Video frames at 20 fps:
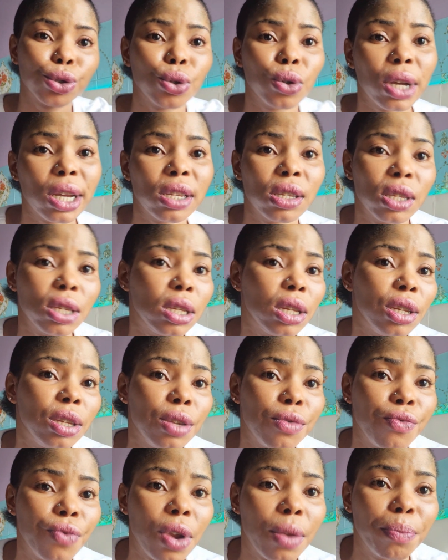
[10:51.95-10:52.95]
You can see the
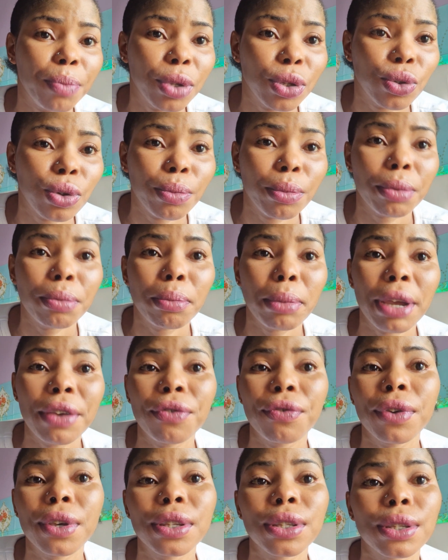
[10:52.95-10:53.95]
difference between my
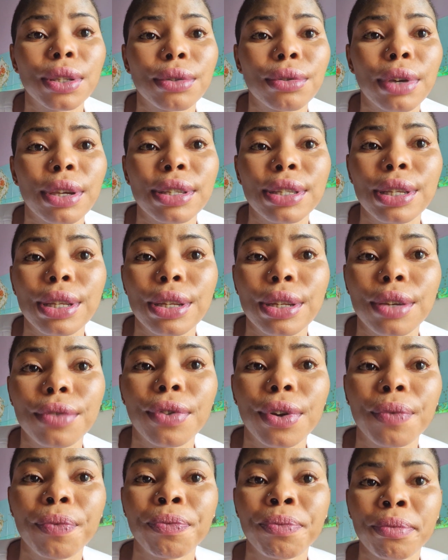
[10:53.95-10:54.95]
face. You can see the
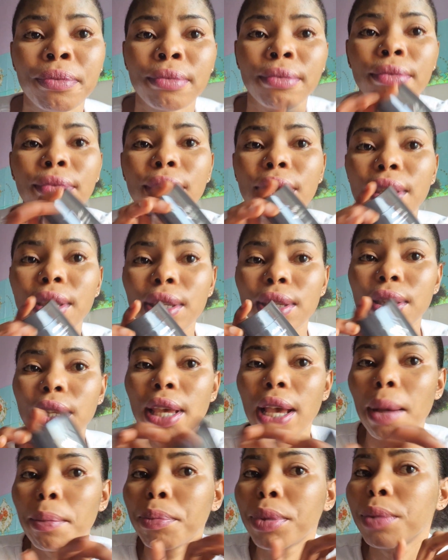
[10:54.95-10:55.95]
difference. This is
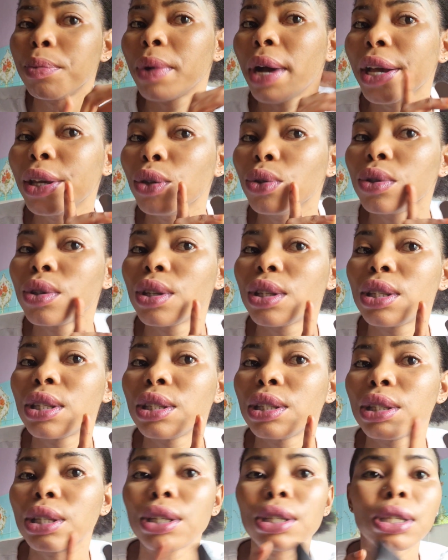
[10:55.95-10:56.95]
the Abib. I use it
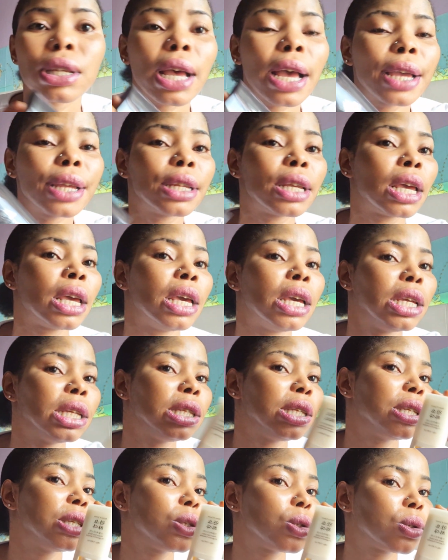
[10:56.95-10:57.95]
this side.
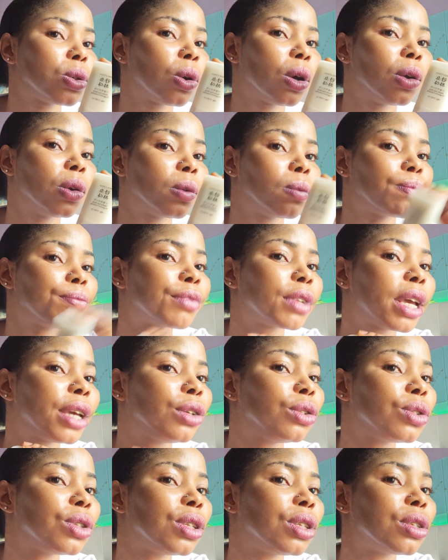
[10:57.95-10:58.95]
This one, I
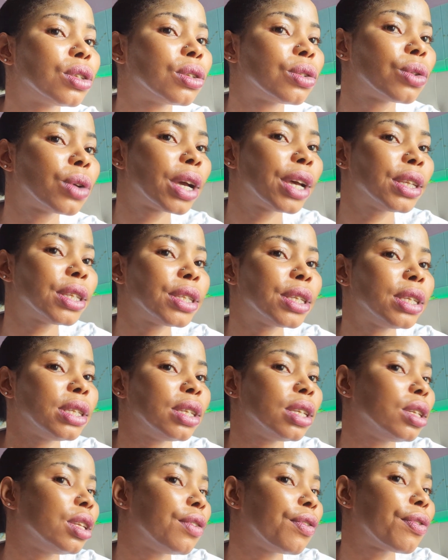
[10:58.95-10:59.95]
use it. You can see
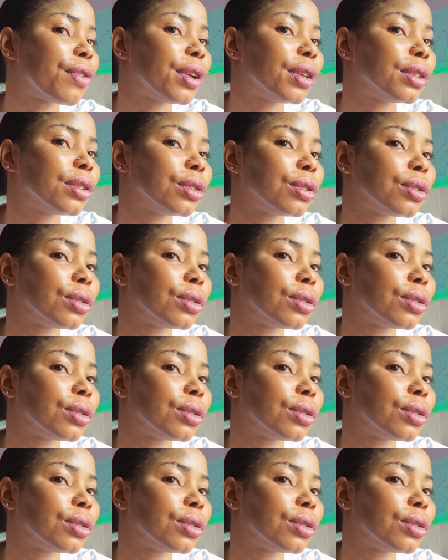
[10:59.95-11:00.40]
the difference.